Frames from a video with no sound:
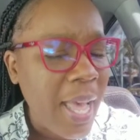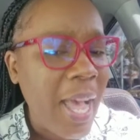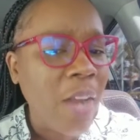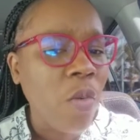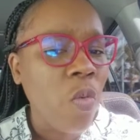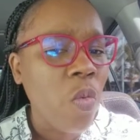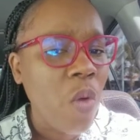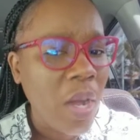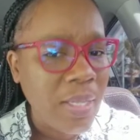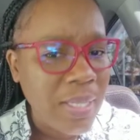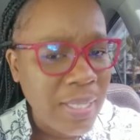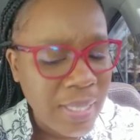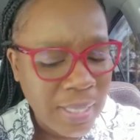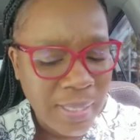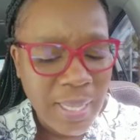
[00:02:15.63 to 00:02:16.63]
and what
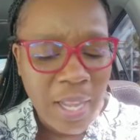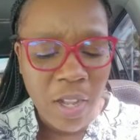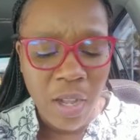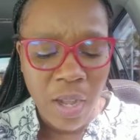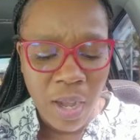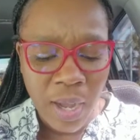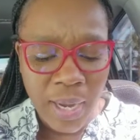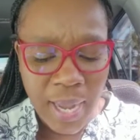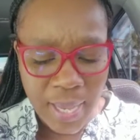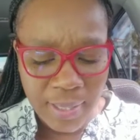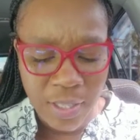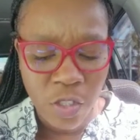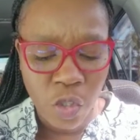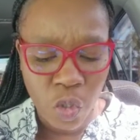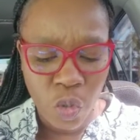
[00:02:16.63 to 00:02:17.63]
it is that God has in